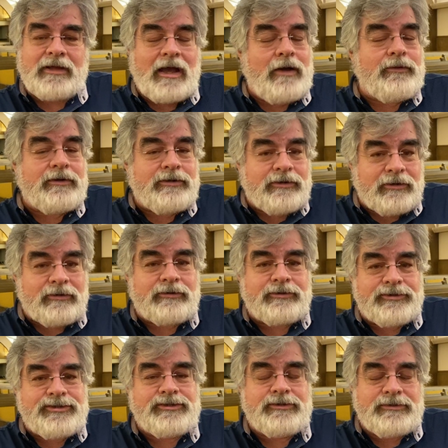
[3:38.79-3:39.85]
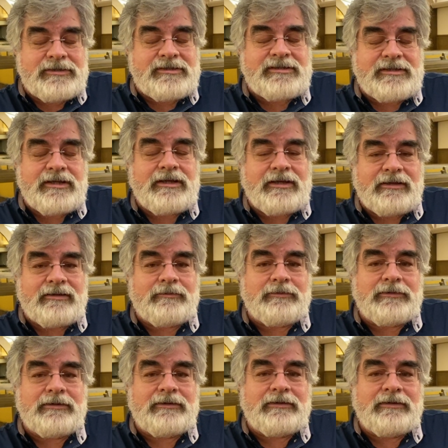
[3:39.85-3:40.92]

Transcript: I would encourage you to seek him,